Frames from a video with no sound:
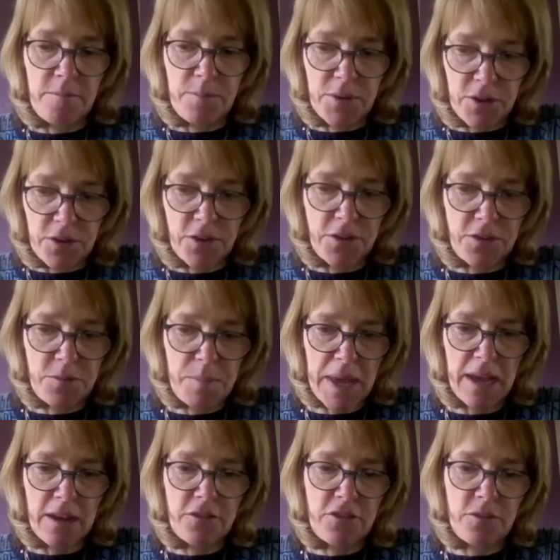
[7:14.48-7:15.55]
broad
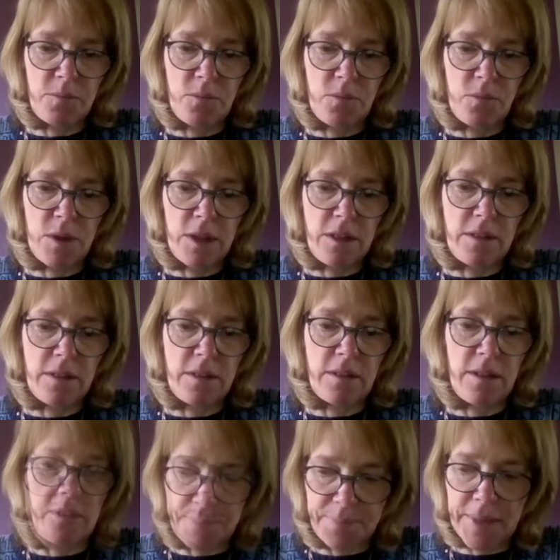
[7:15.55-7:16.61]
spectrum will